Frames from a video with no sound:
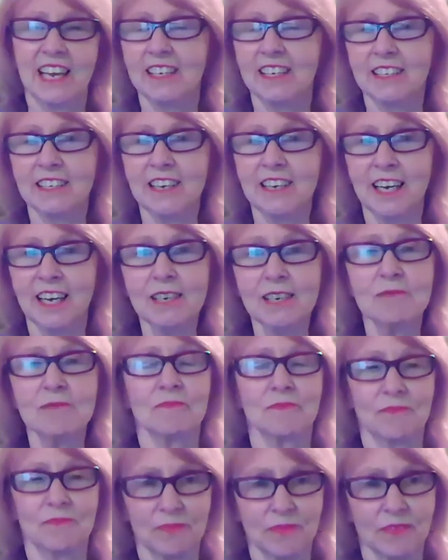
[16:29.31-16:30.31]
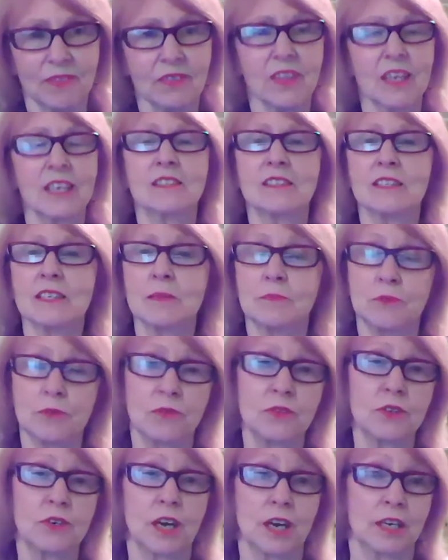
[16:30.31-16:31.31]
at night, they sleep
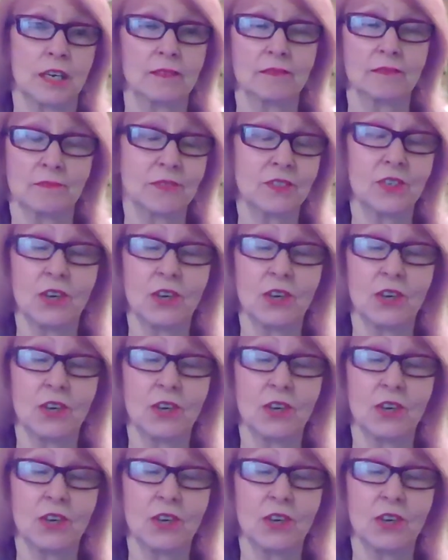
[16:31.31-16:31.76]
through the night.